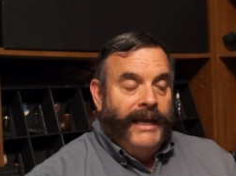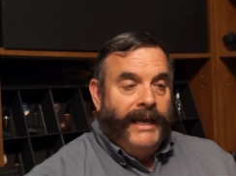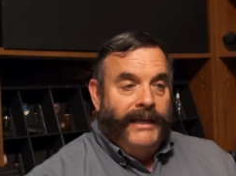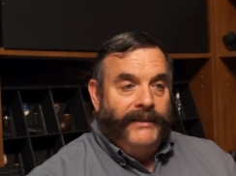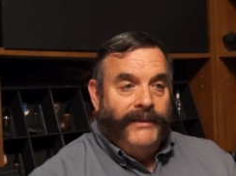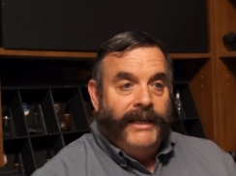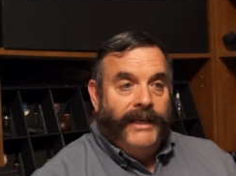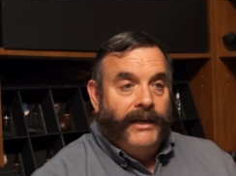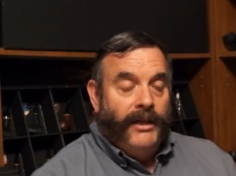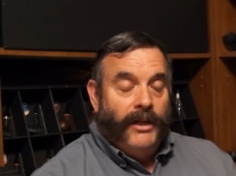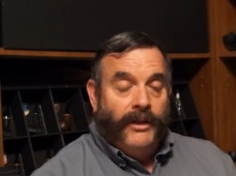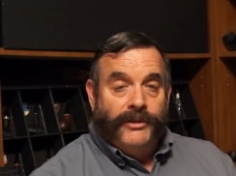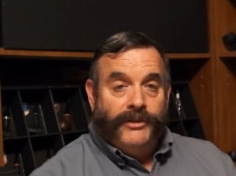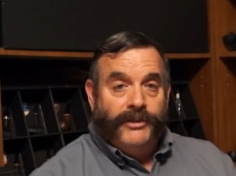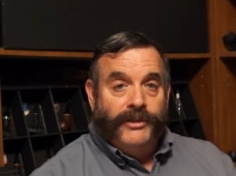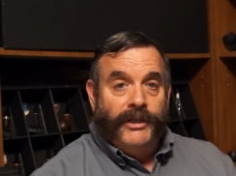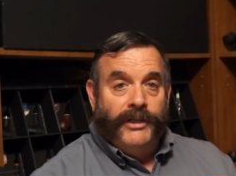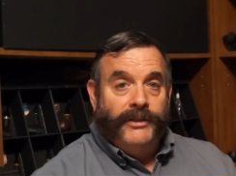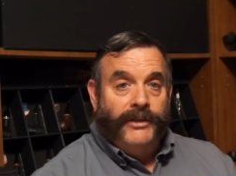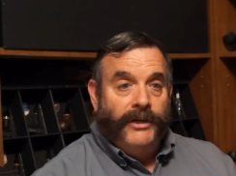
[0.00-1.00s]
And then all of a
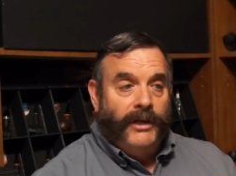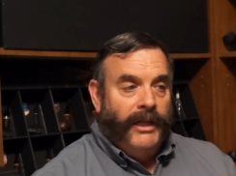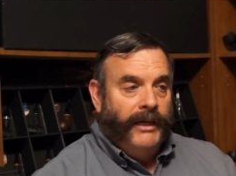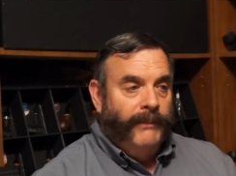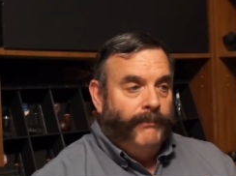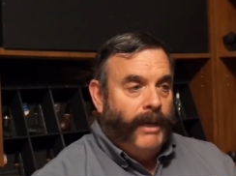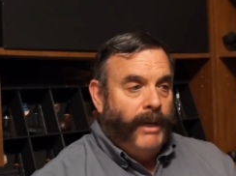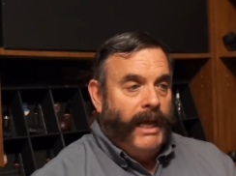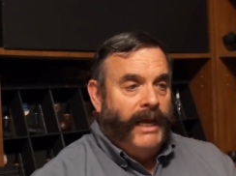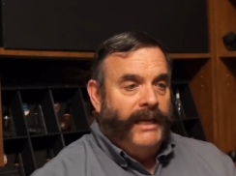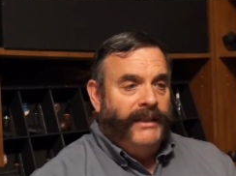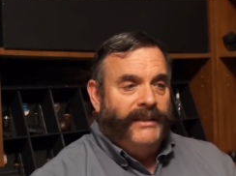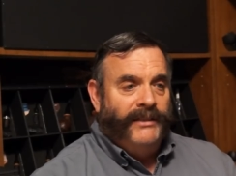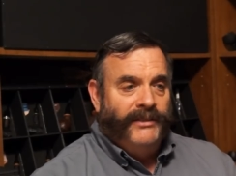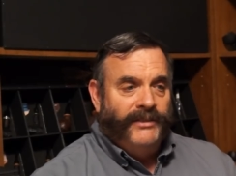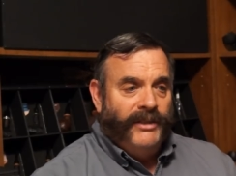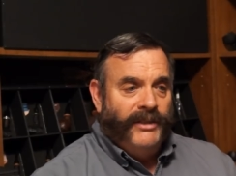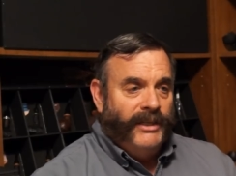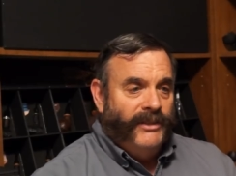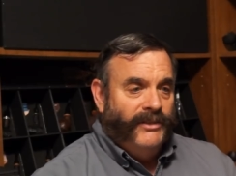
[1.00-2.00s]
sudden they're like, man,
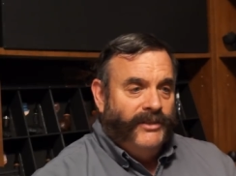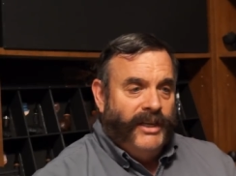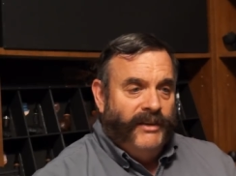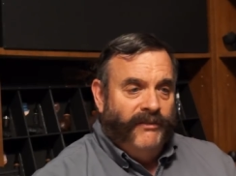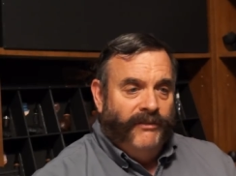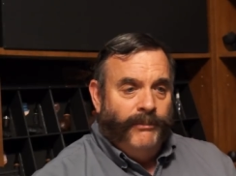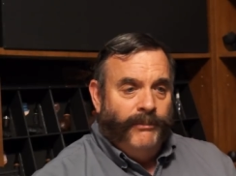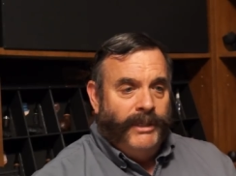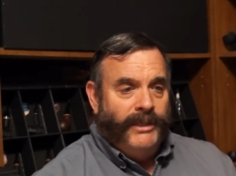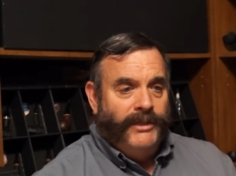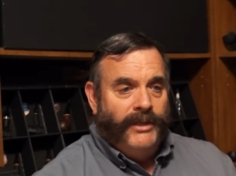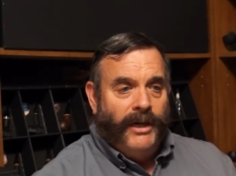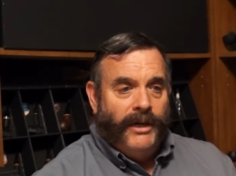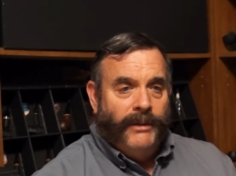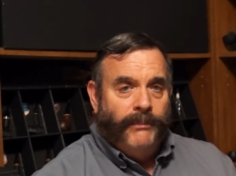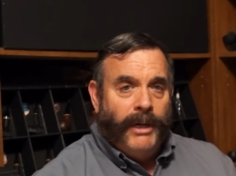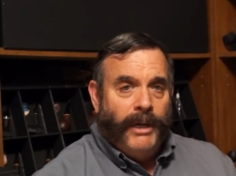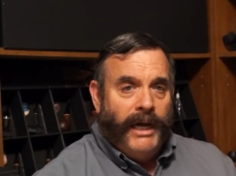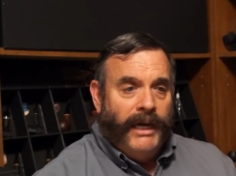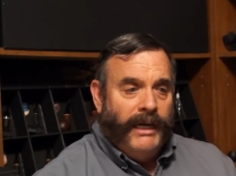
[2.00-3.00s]
this thing's giving me
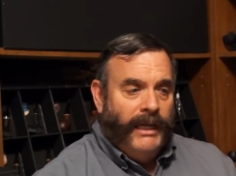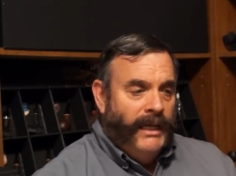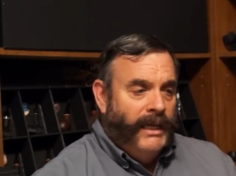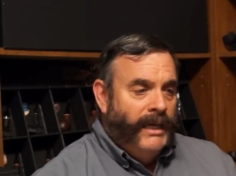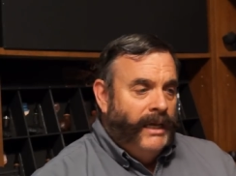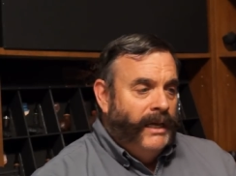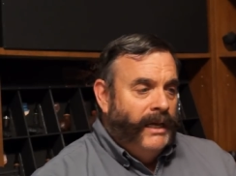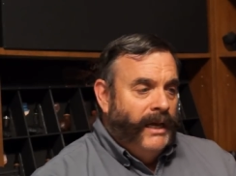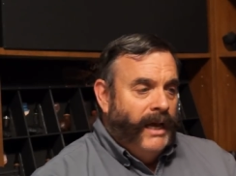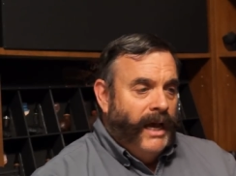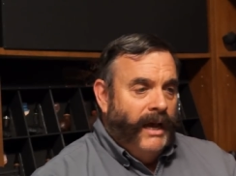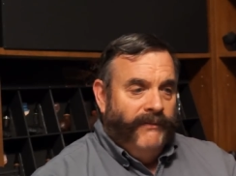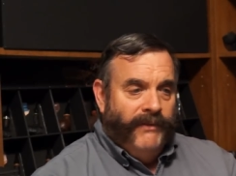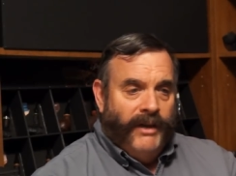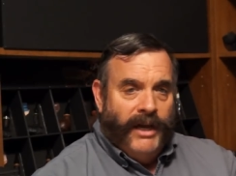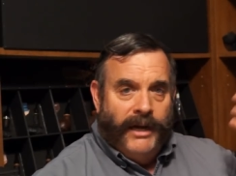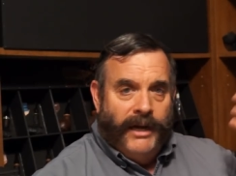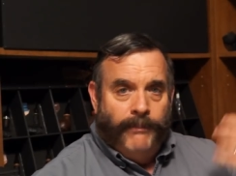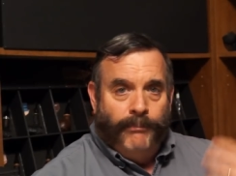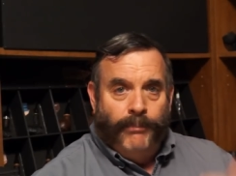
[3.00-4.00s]
tongue bite. I've
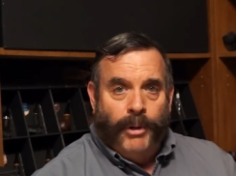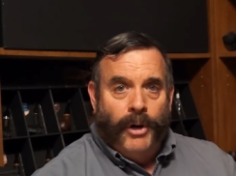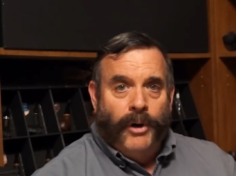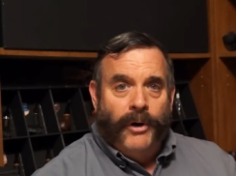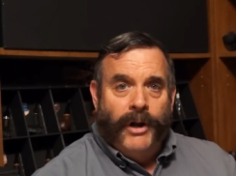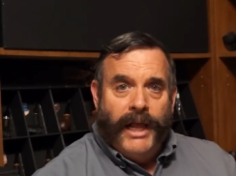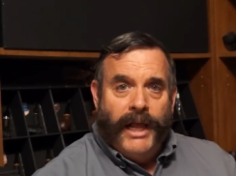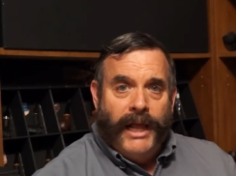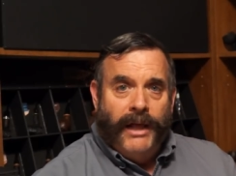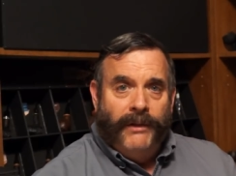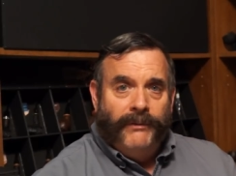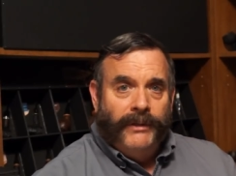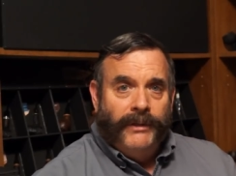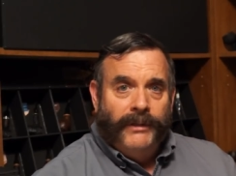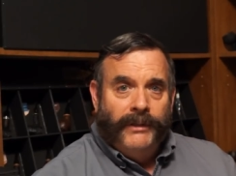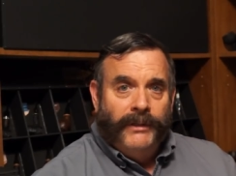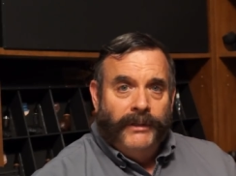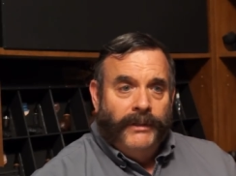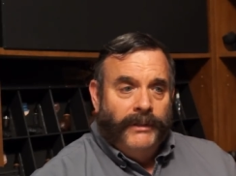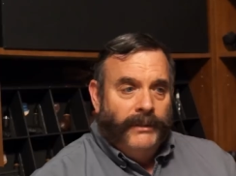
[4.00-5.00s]
got a burnout.
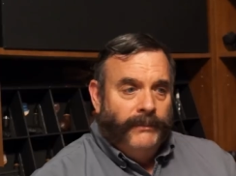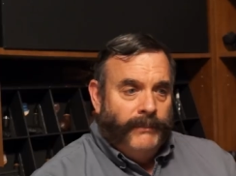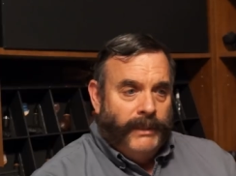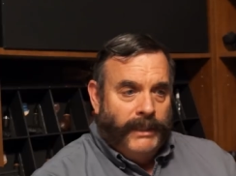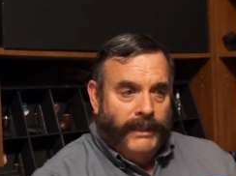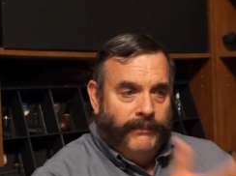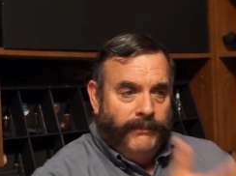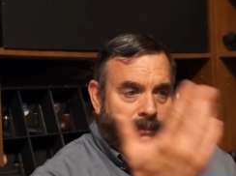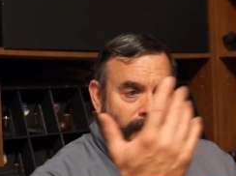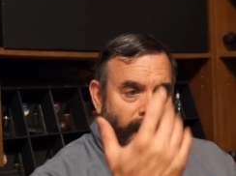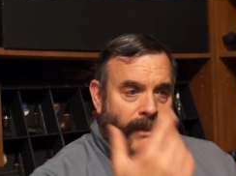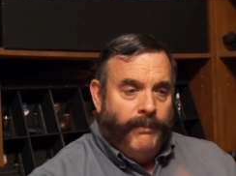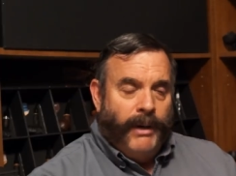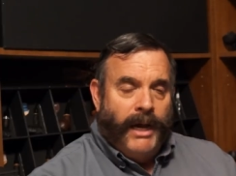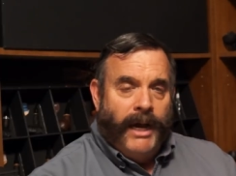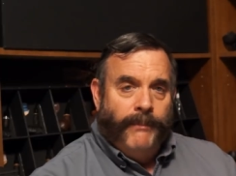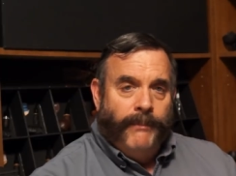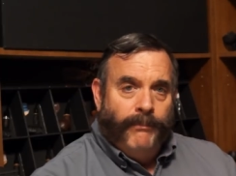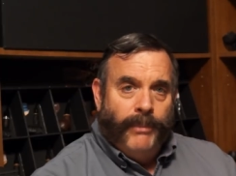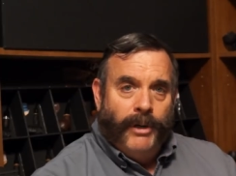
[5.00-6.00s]
I, my
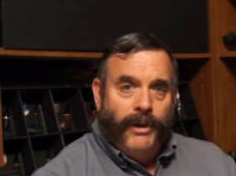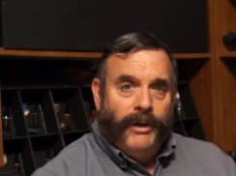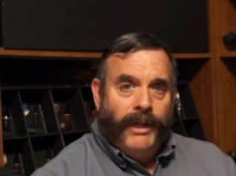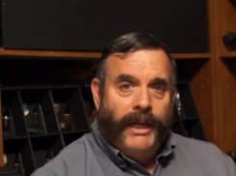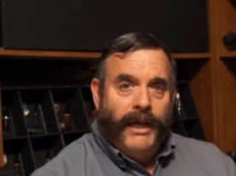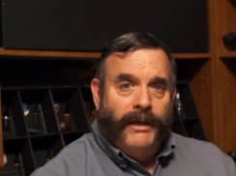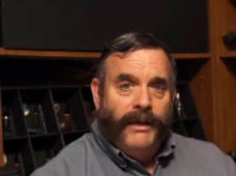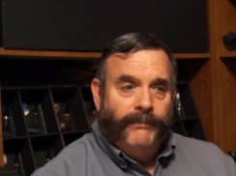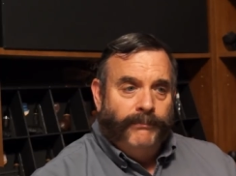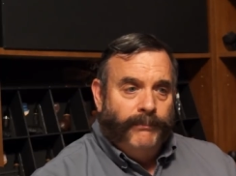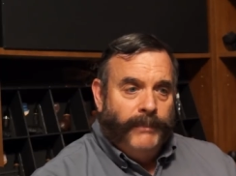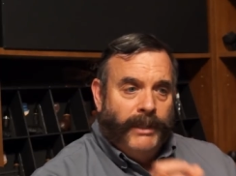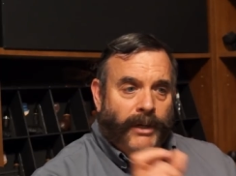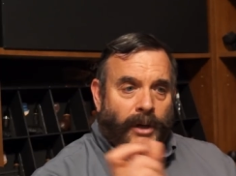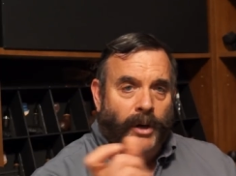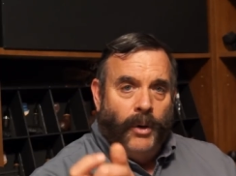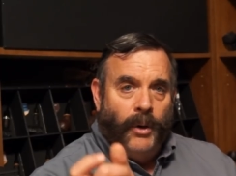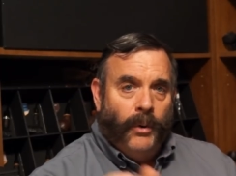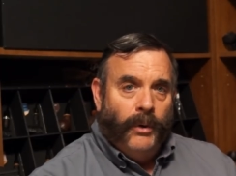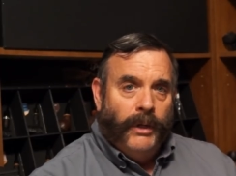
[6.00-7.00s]
pipe burned out, big
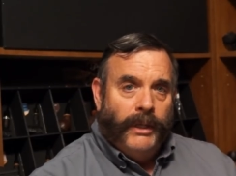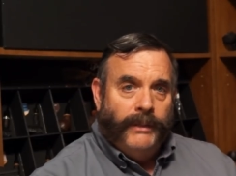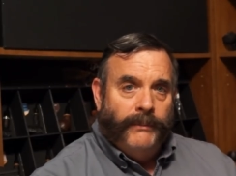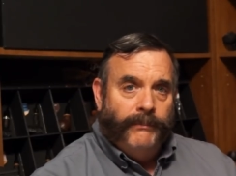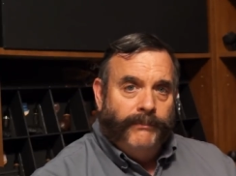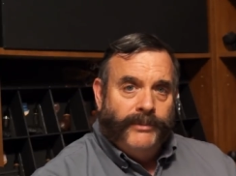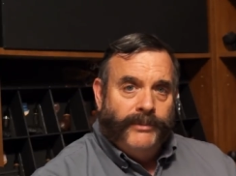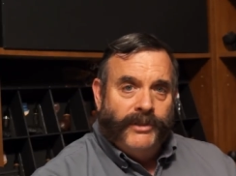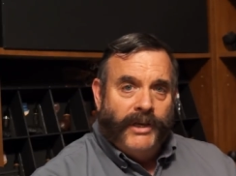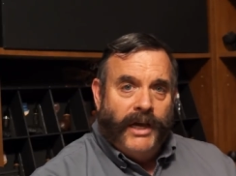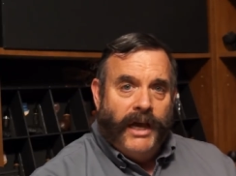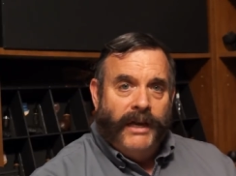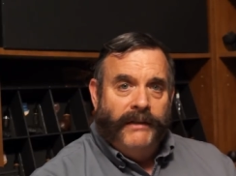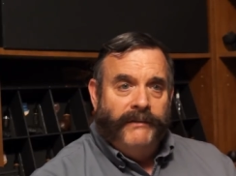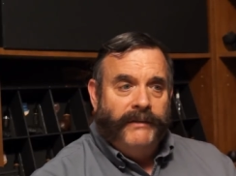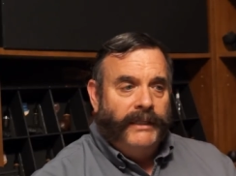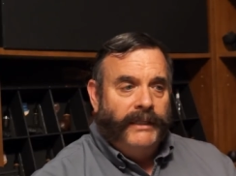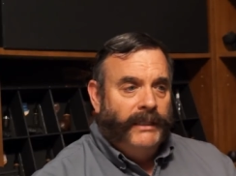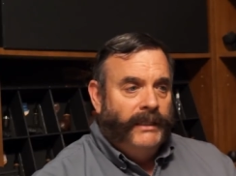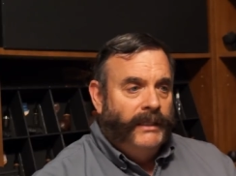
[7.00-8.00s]
hole in the side
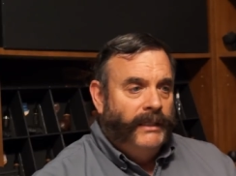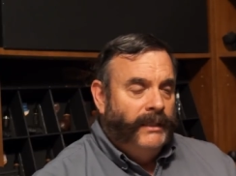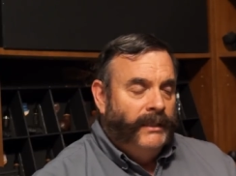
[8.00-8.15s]
of it.